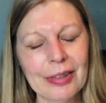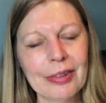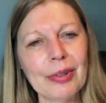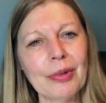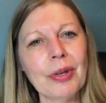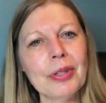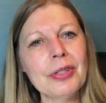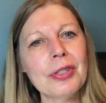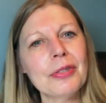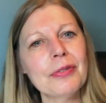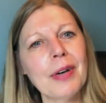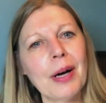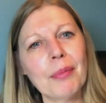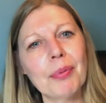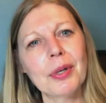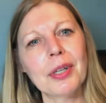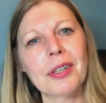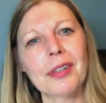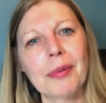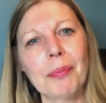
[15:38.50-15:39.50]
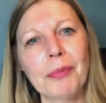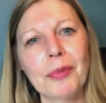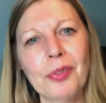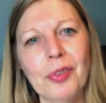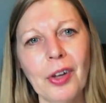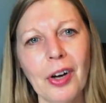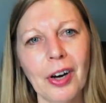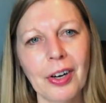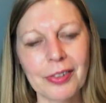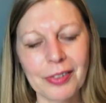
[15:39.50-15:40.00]
So on to fabric
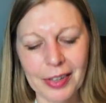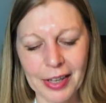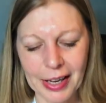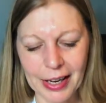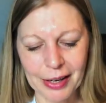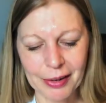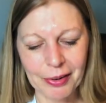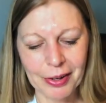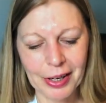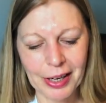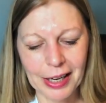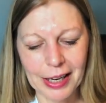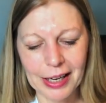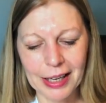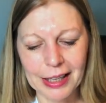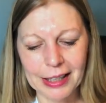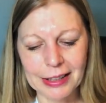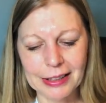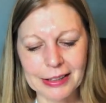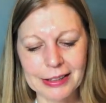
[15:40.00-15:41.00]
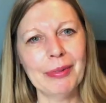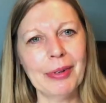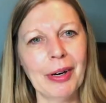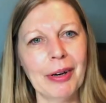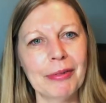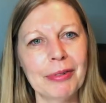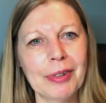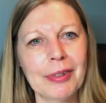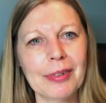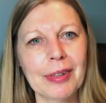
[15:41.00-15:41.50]
stores now, and
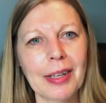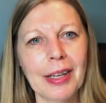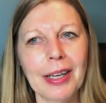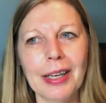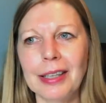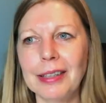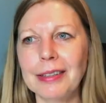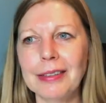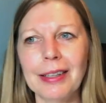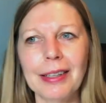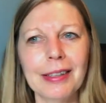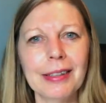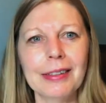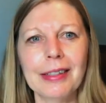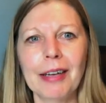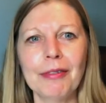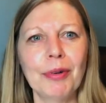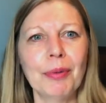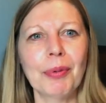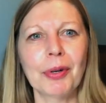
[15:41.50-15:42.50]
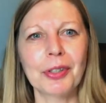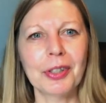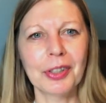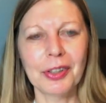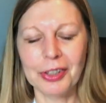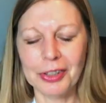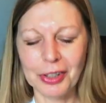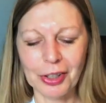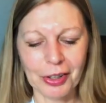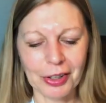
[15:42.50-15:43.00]
obviously everybody
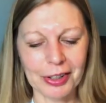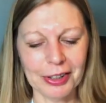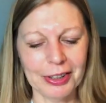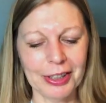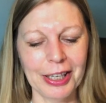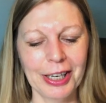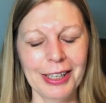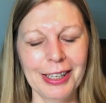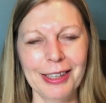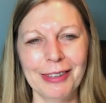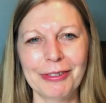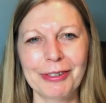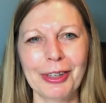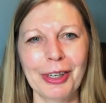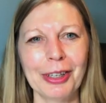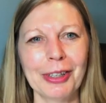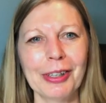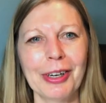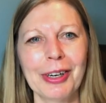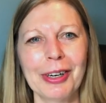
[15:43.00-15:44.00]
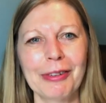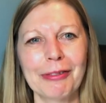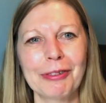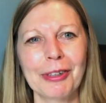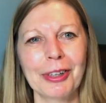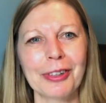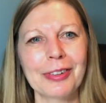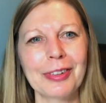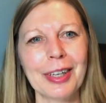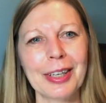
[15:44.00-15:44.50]
and the dog have
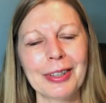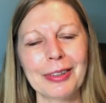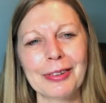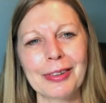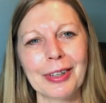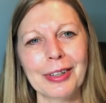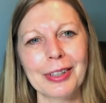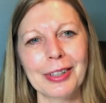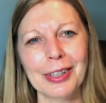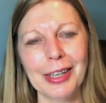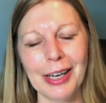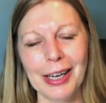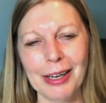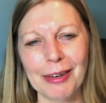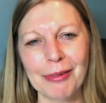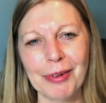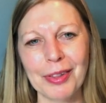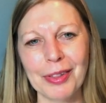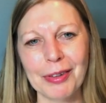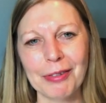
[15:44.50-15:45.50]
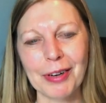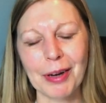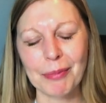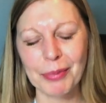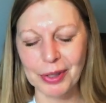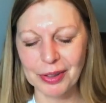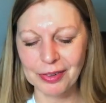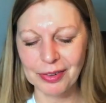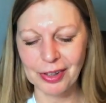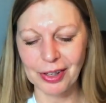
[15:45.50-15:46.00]
got sales on with the
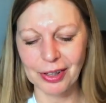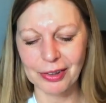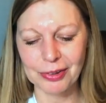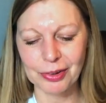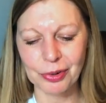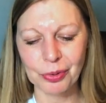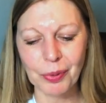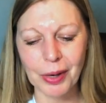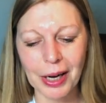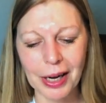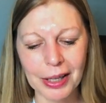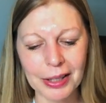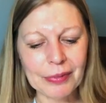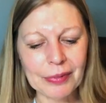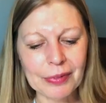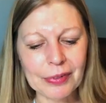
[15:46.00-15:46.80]
fabric stores as well.